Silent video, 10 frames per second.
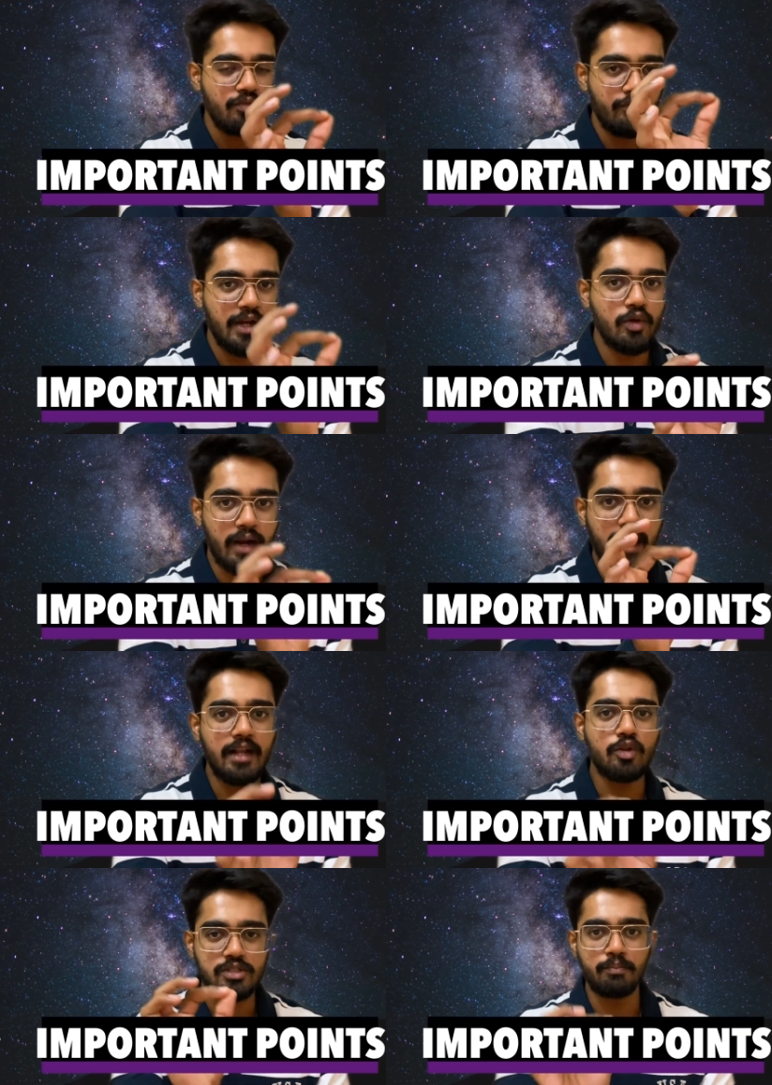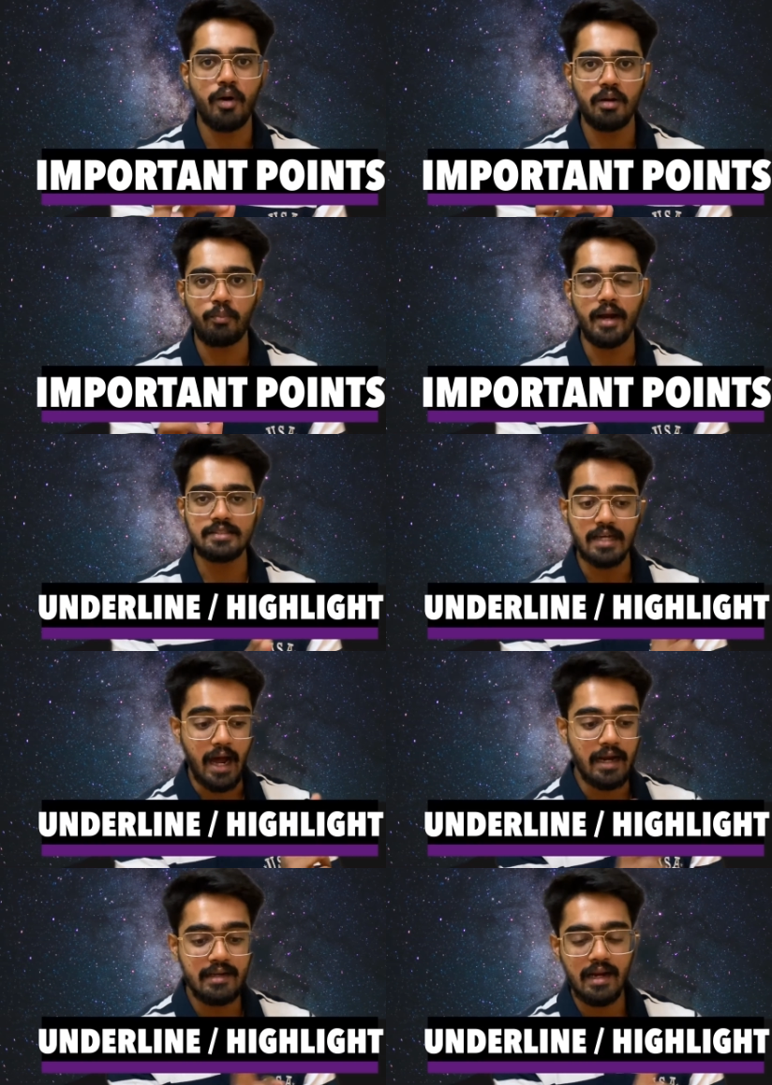when you're writing those important points,
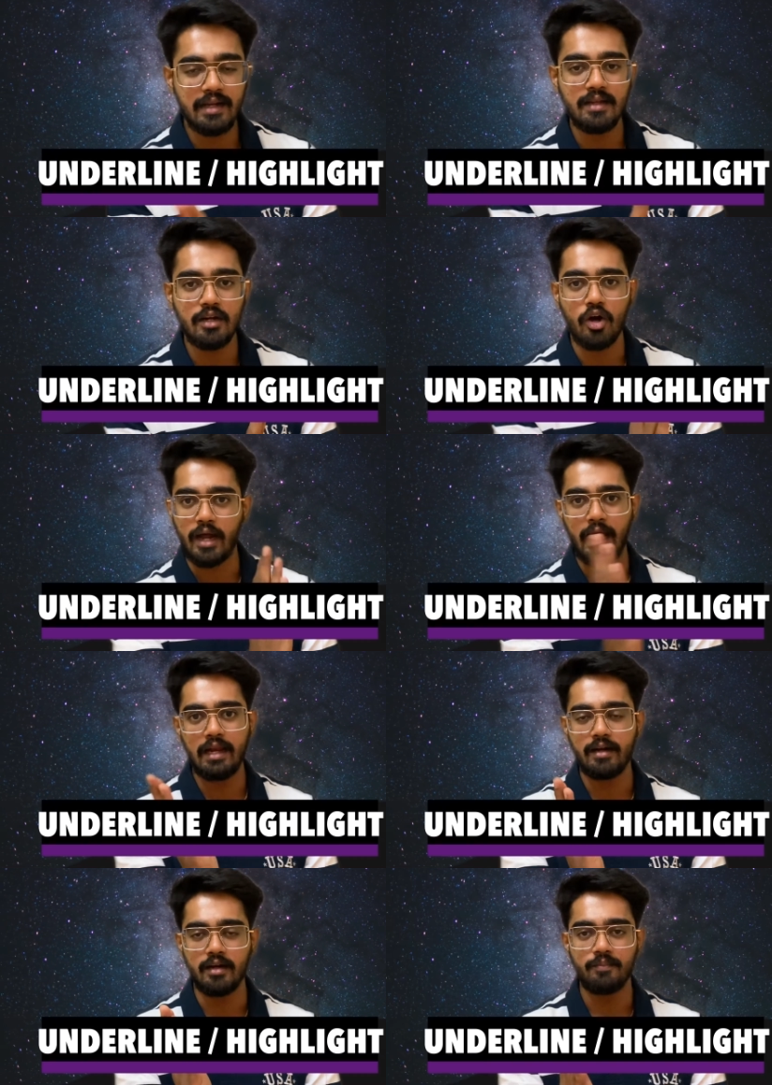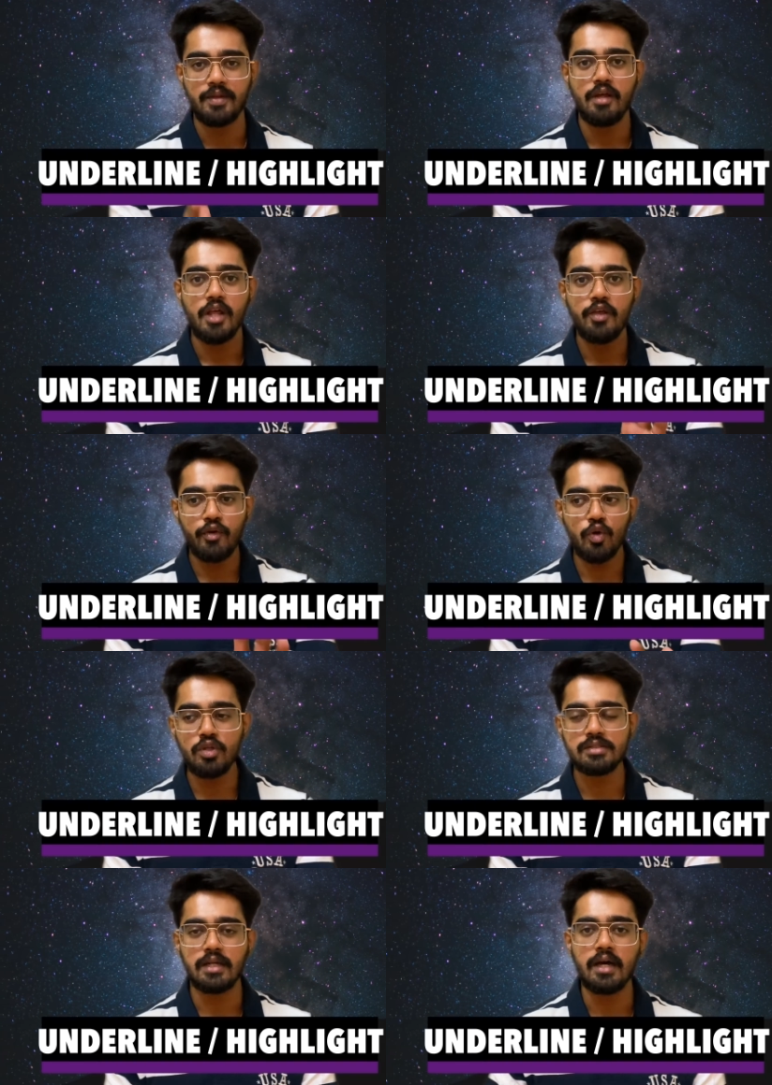underline that or highlight it. If you do
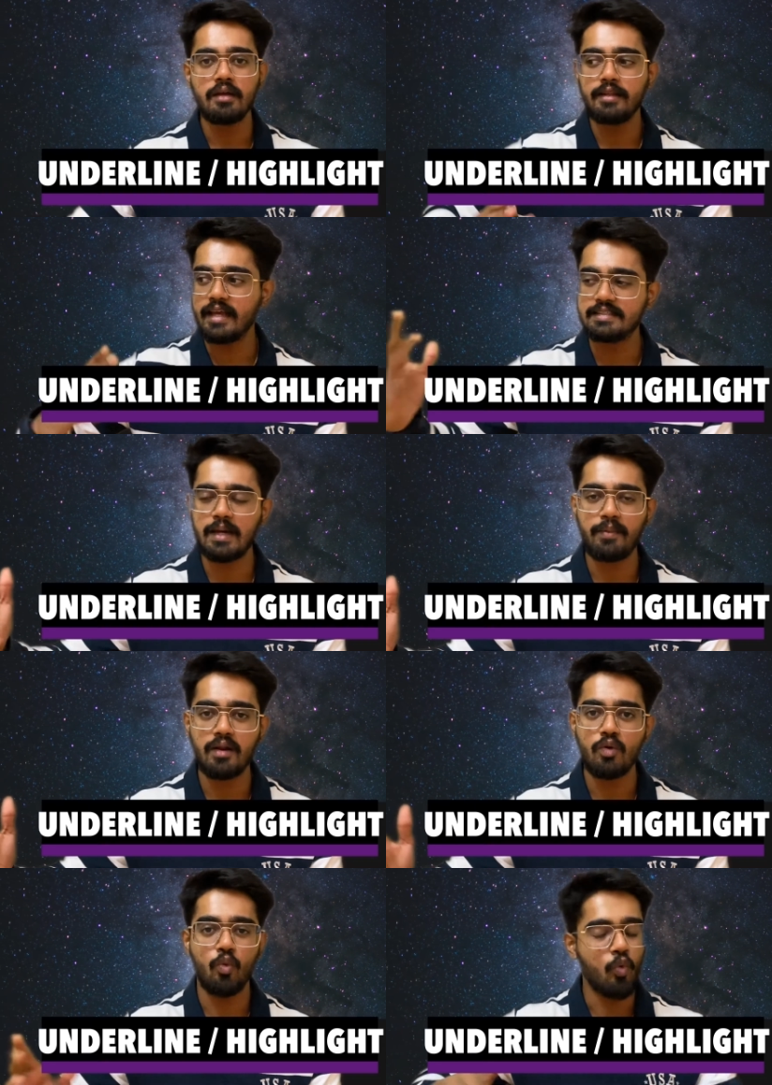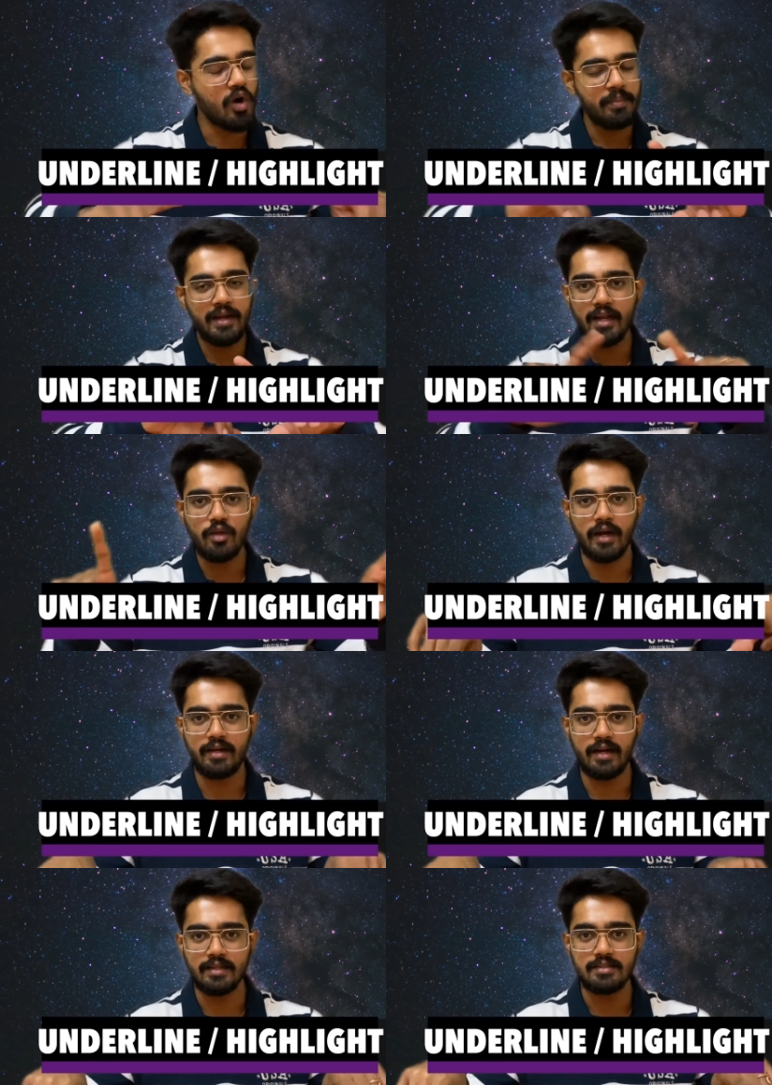this now, the examiner won't be reading your
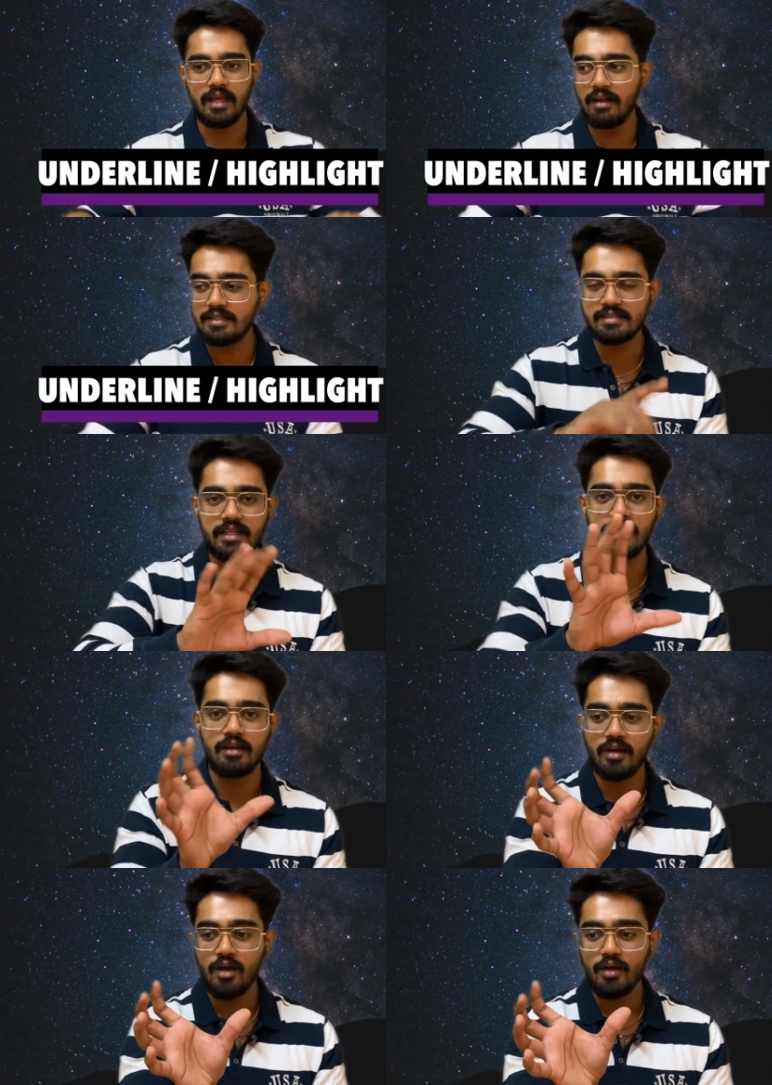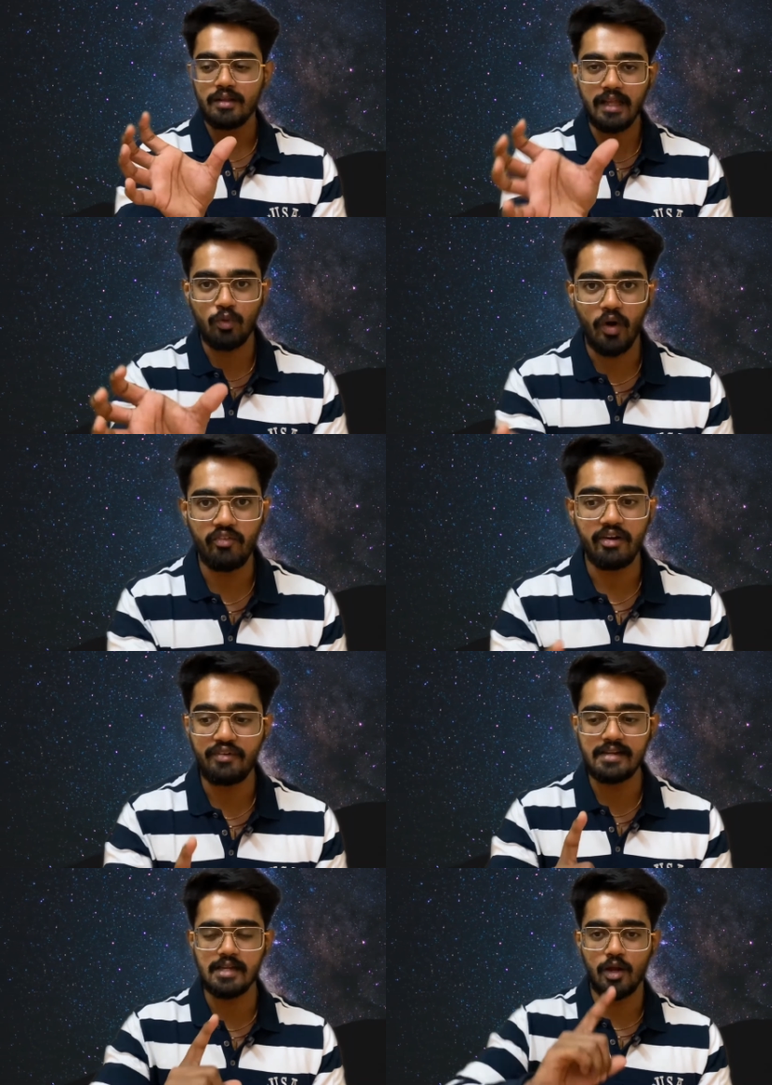entire text. You'll just see that one word,
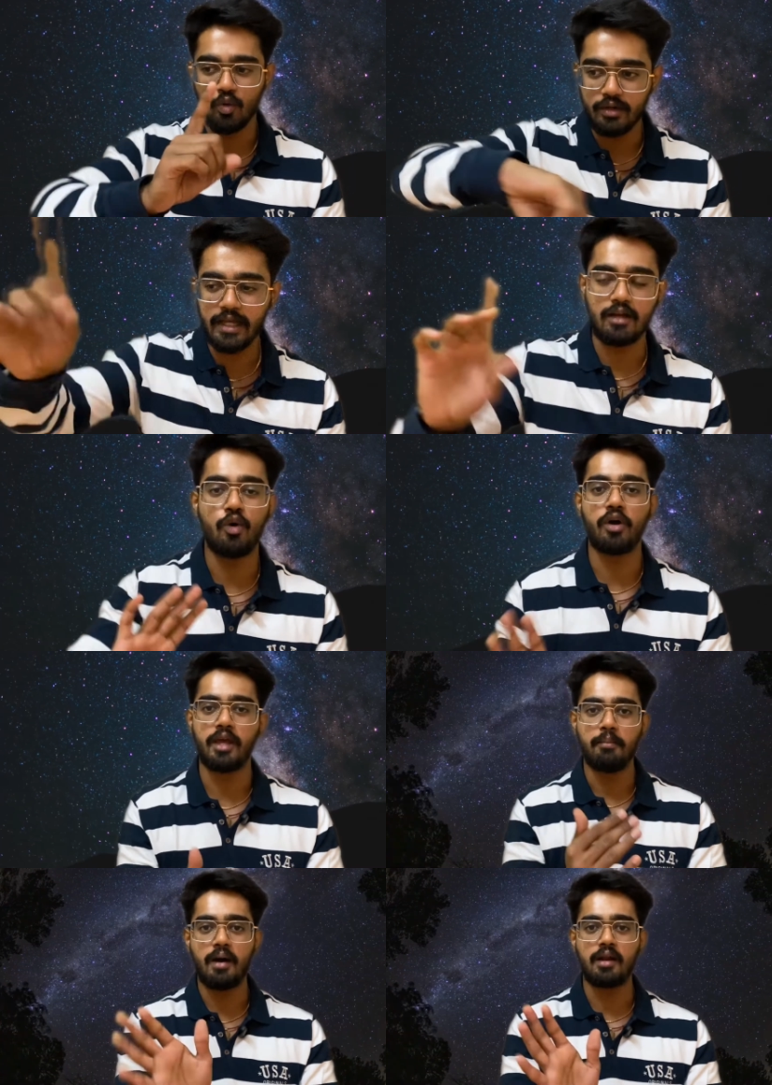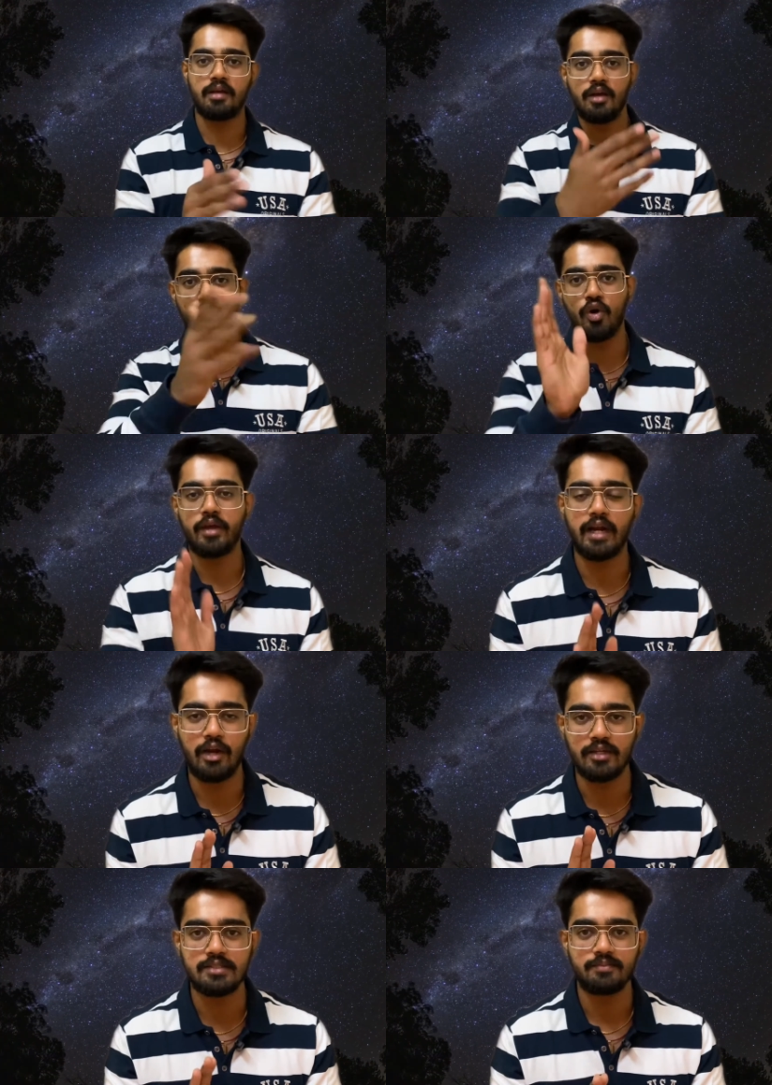facial love, tick, okay, mark, go, get
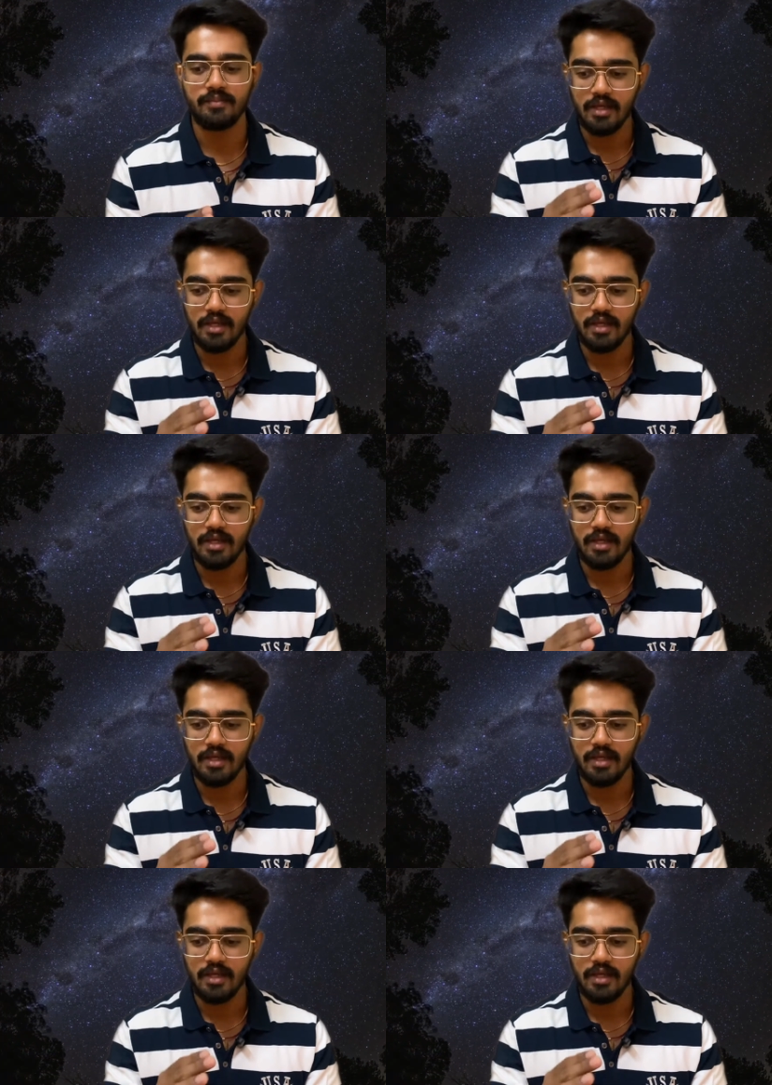lost.